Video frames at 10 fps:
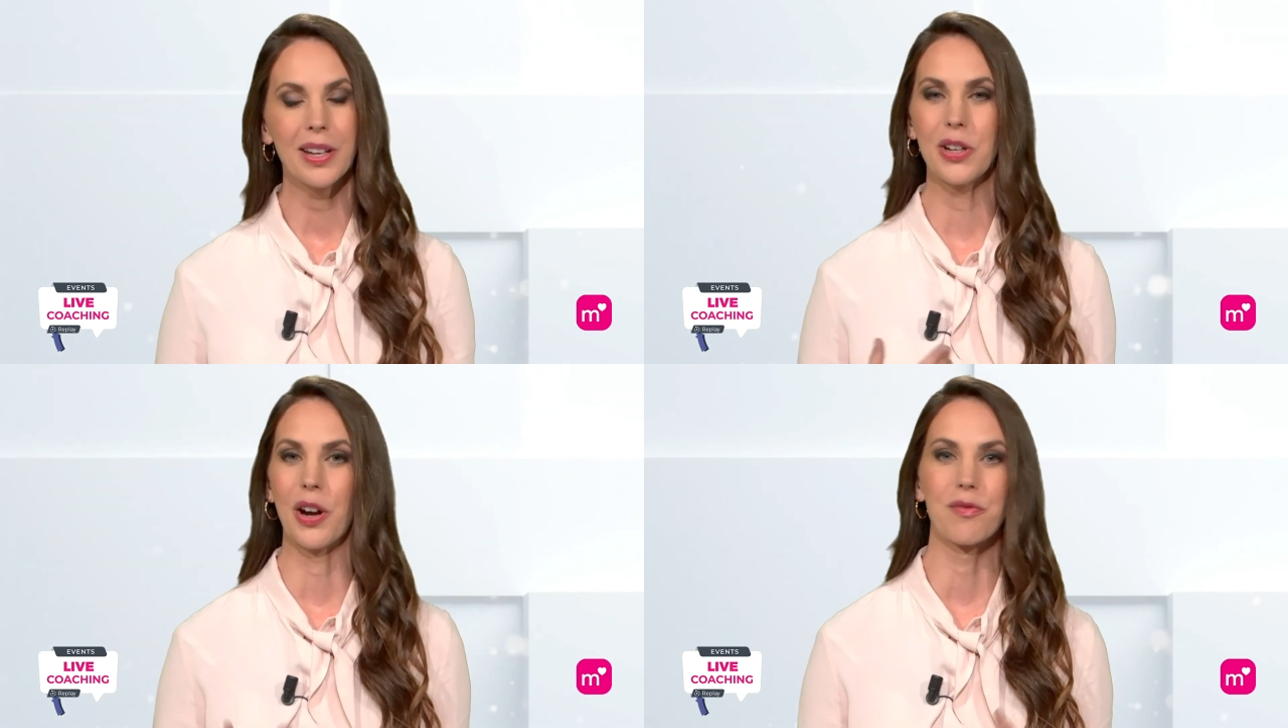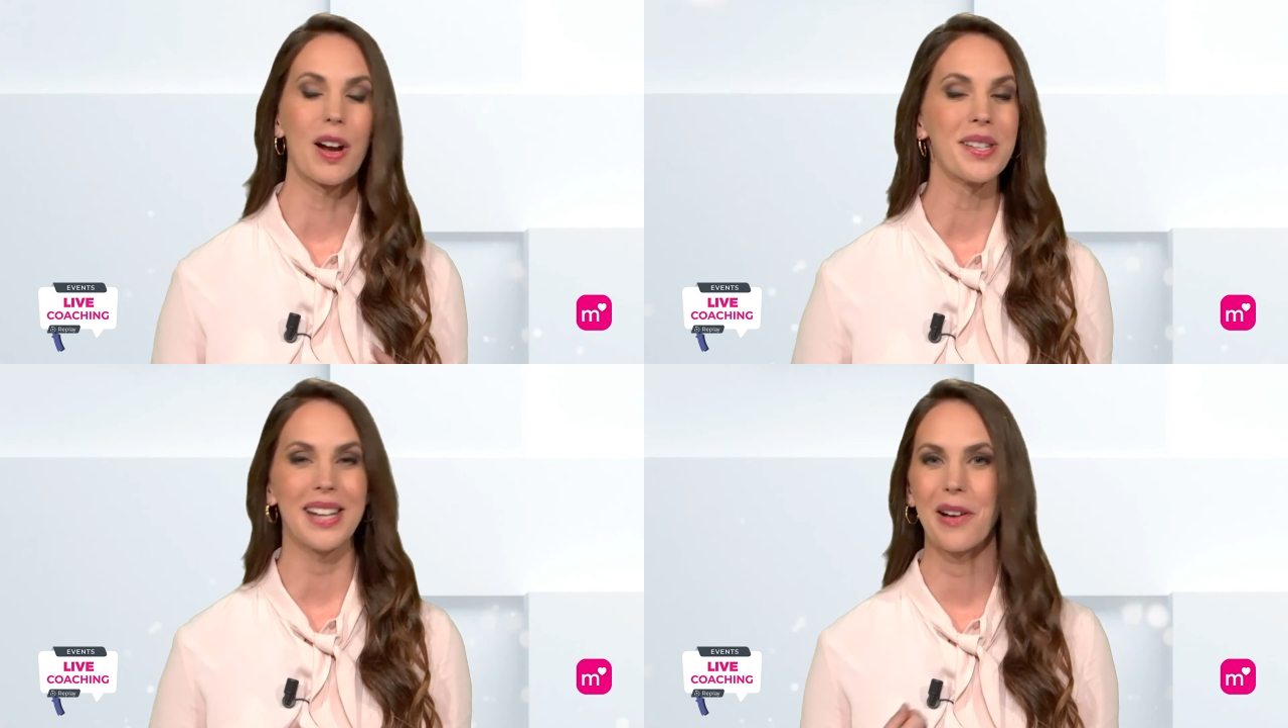
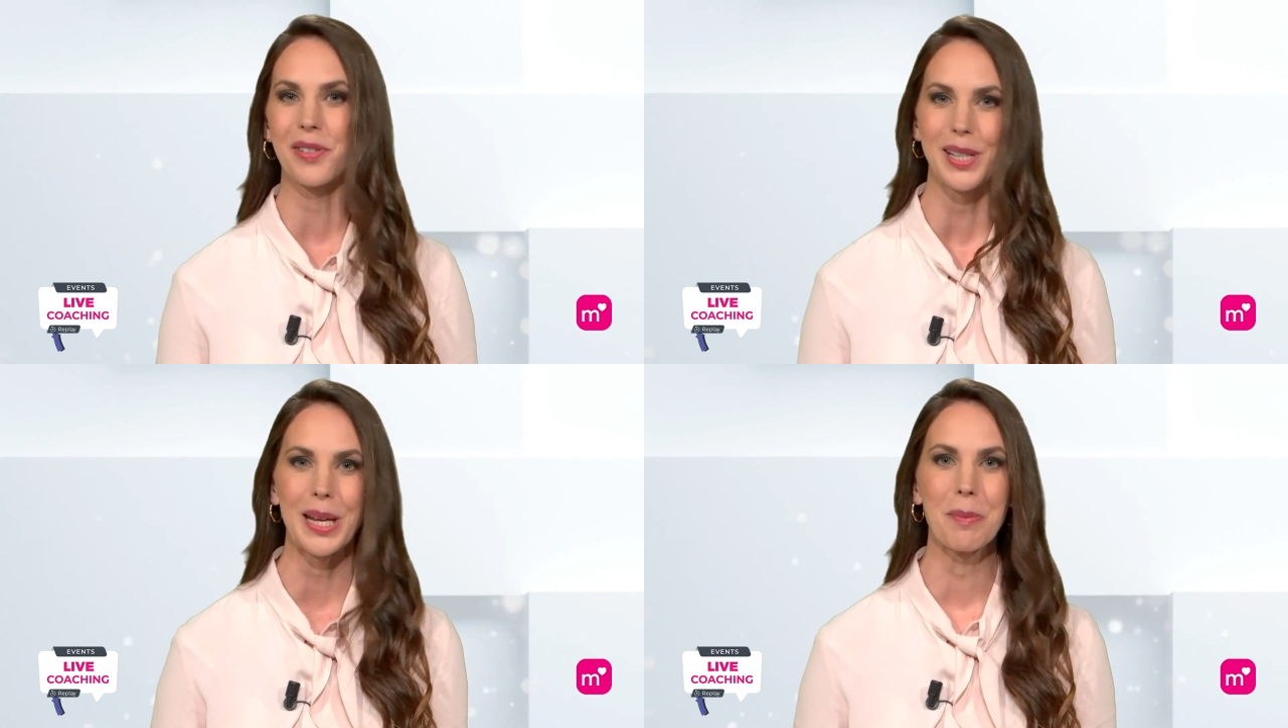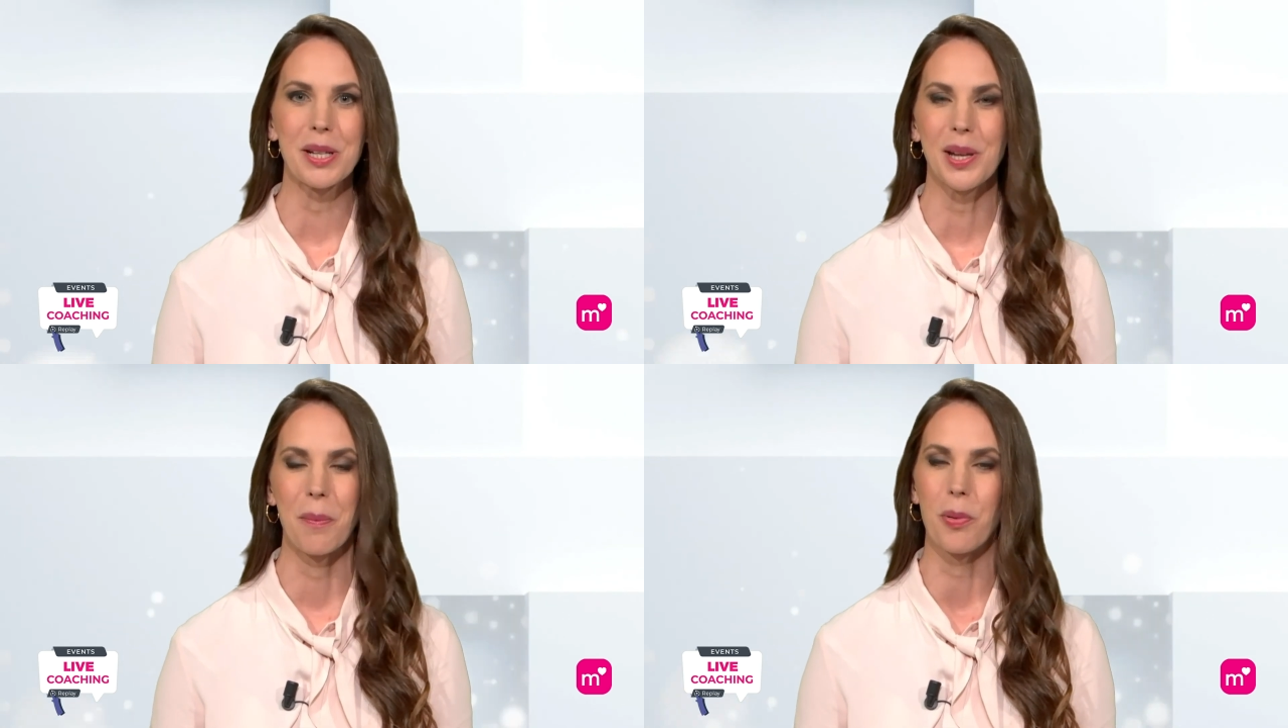runs out of steam
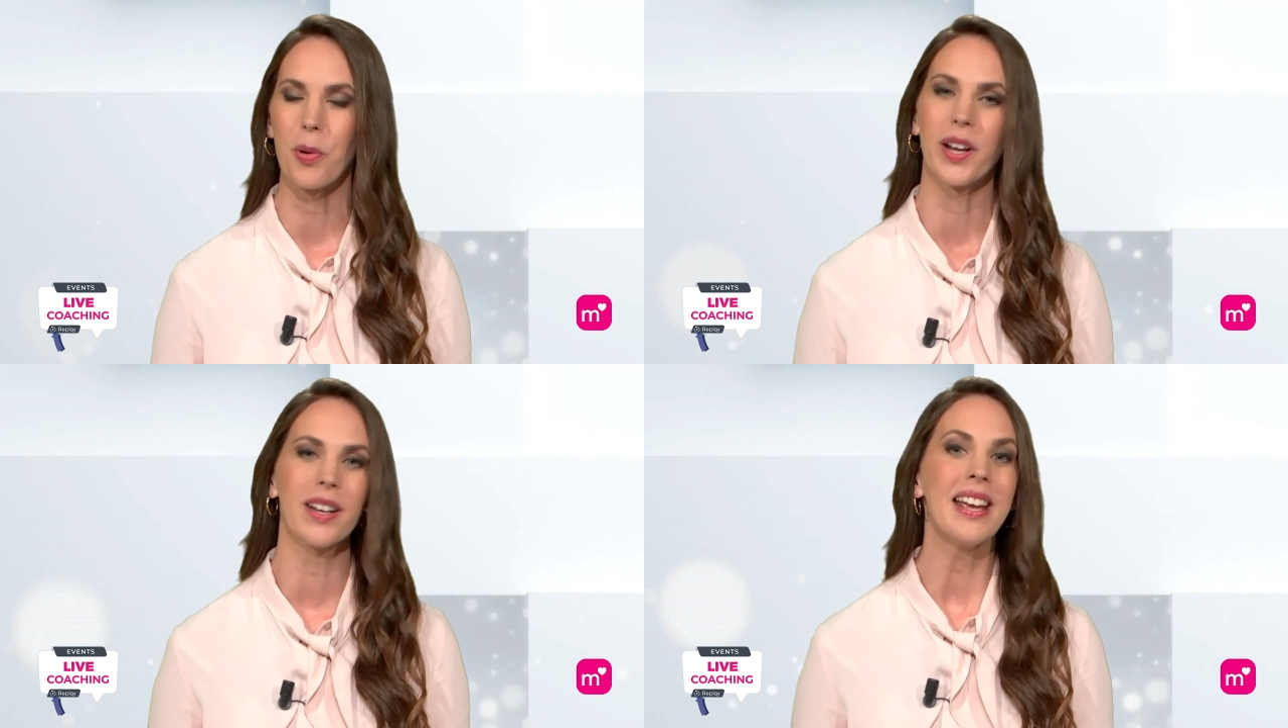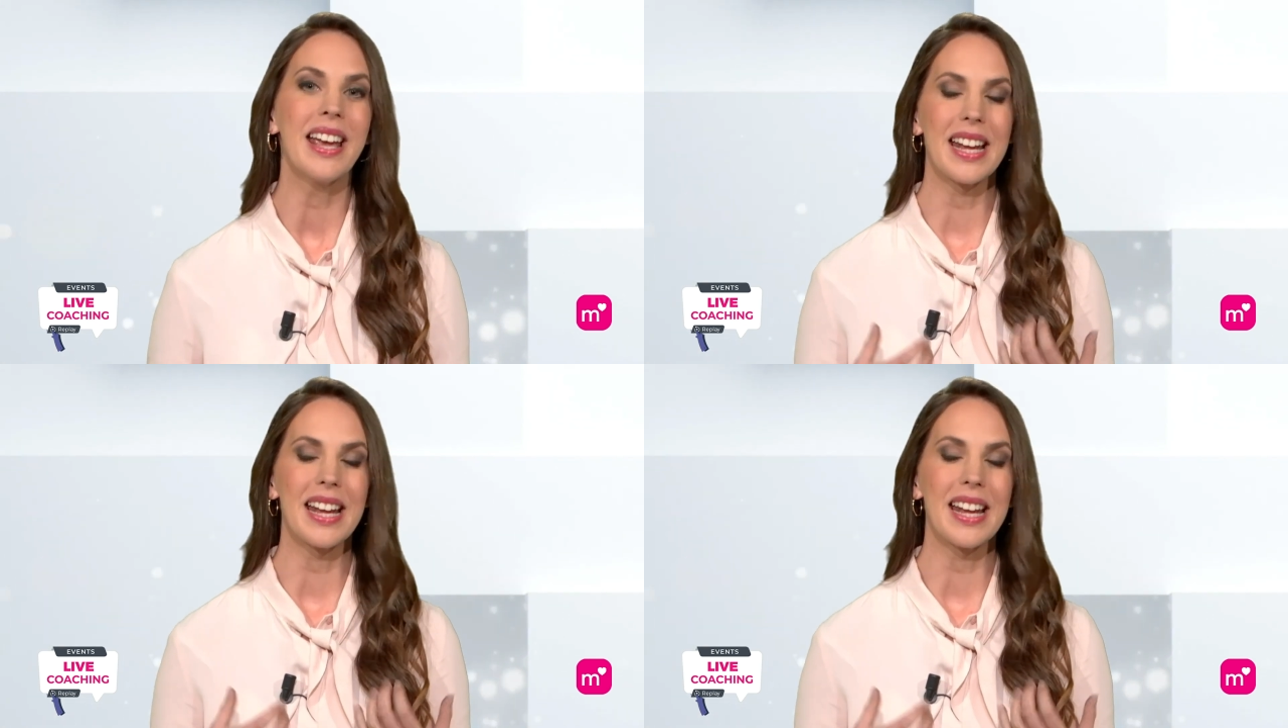at some point.